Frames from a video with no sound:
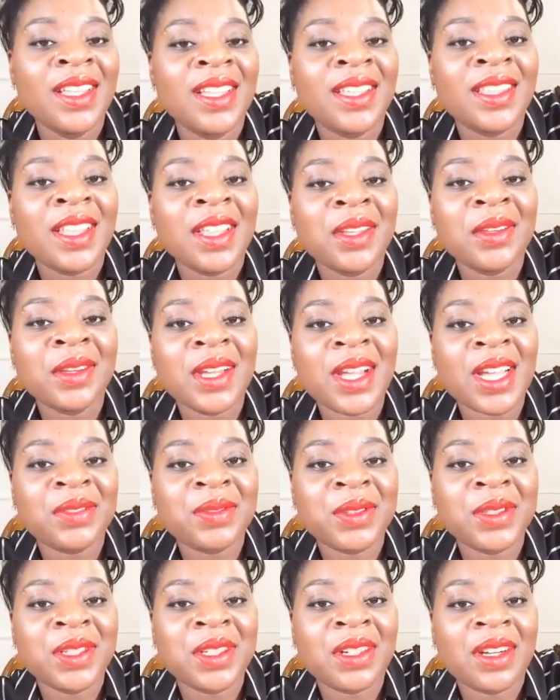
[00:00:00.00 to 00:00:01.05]
Thank you guys for
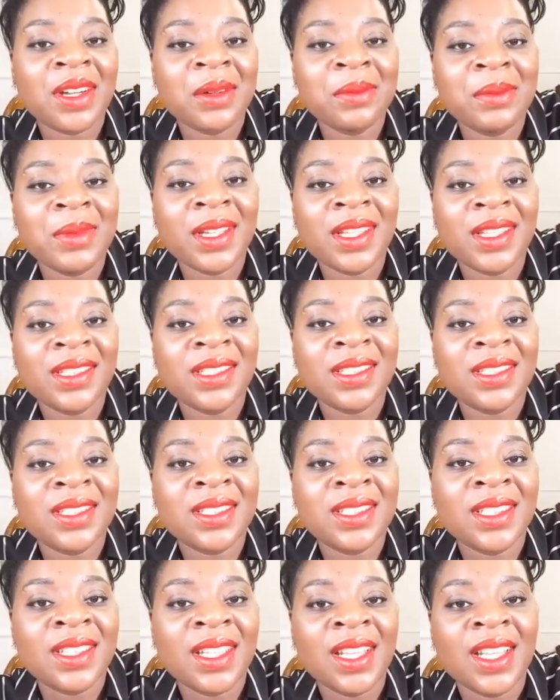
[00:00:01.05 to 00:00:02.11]
your comments.
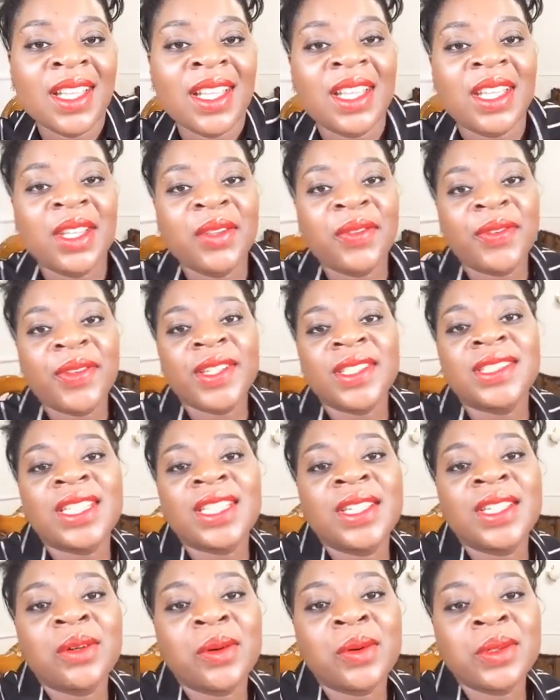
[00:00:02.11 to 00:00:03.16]
If he's
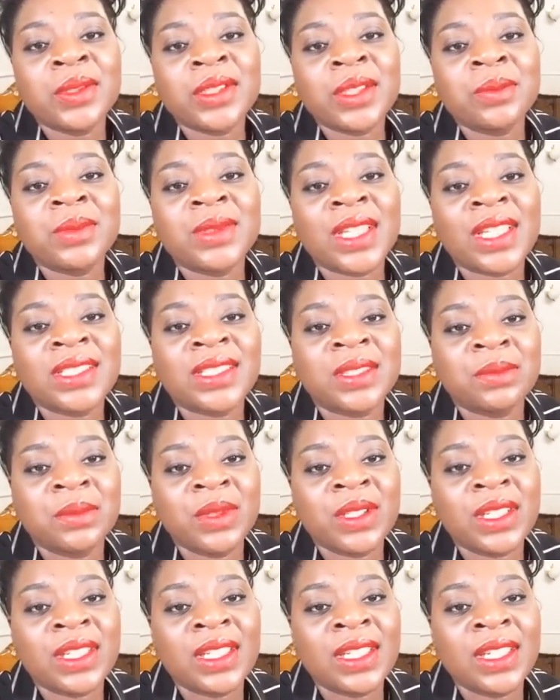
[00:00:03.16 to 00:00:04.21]
saying, awesome
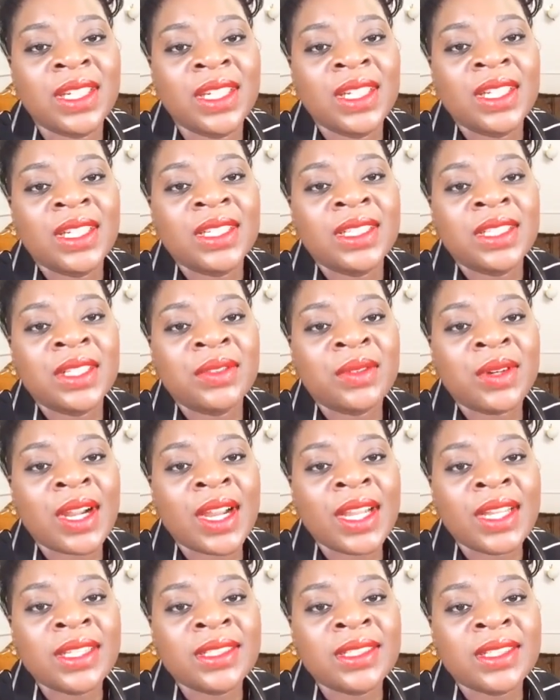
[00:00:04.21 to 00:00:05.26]
testimony, the
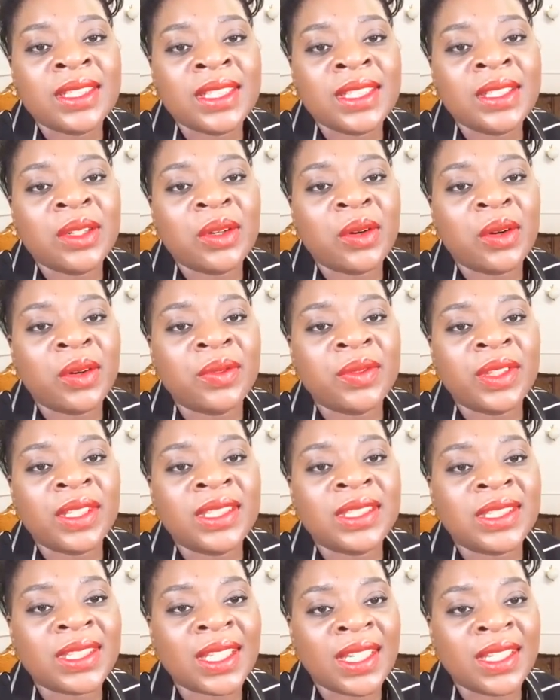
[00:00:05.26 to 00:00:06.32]
rising of the
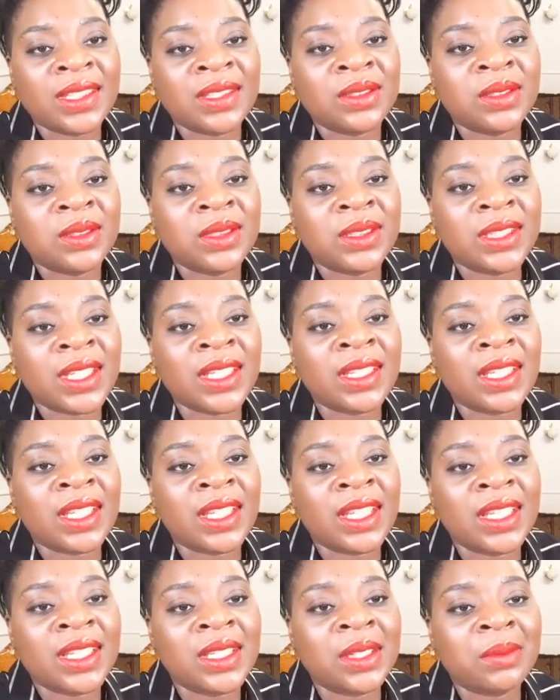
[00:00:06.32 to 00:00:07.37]
saints to take the
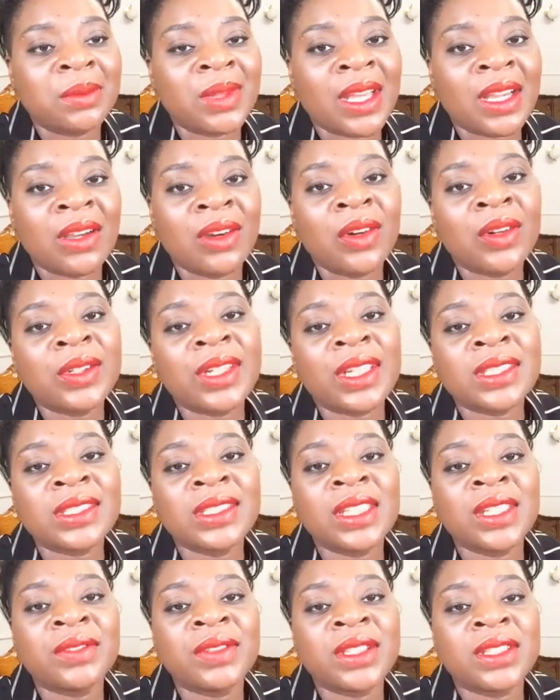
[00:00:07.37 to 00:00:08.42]
kingdom that God has
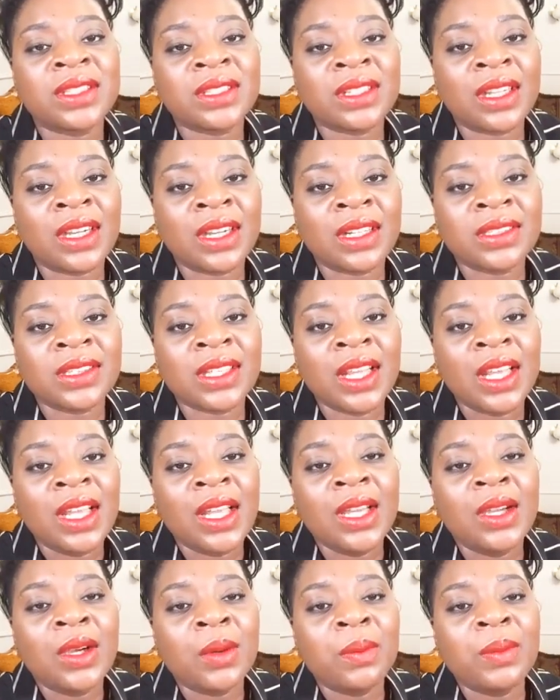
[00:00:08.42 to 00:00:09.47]
given to us.
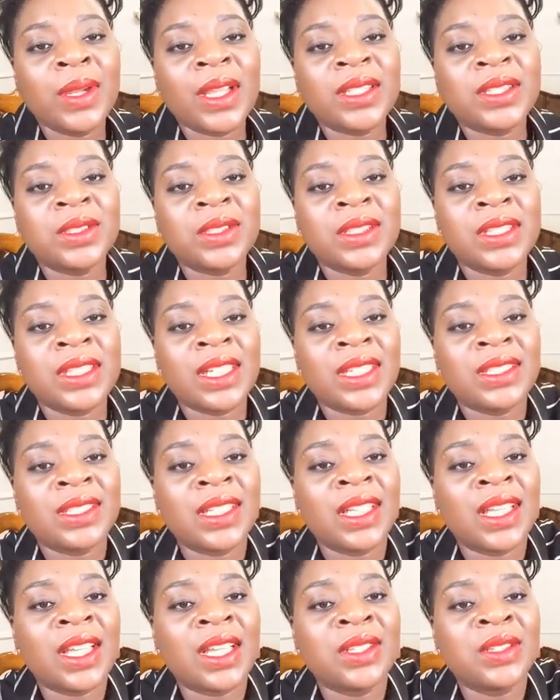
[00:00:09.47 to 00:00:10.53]
God bless you,
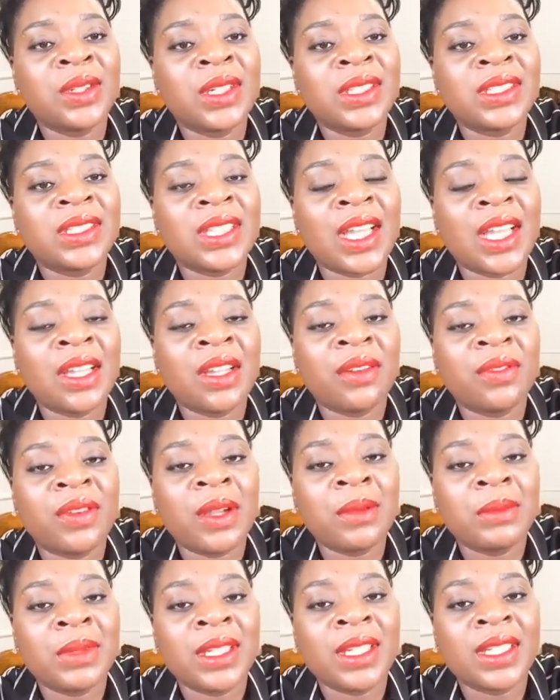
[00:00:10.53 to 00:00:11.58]
DSA, and your entire
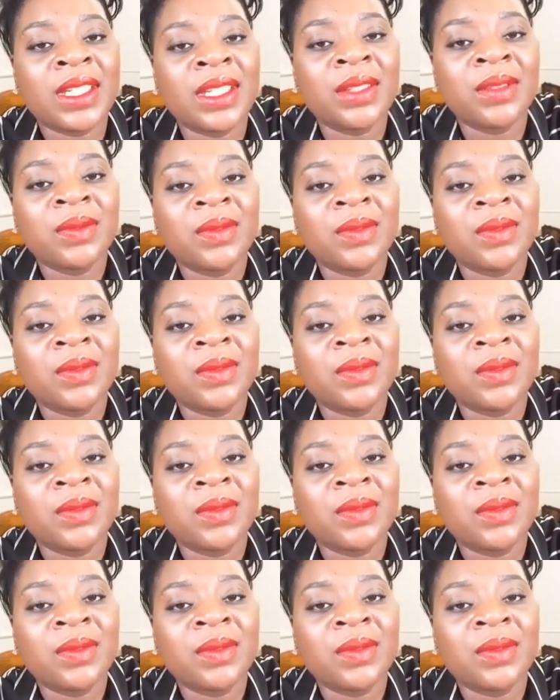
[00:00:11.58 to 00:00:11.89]
family.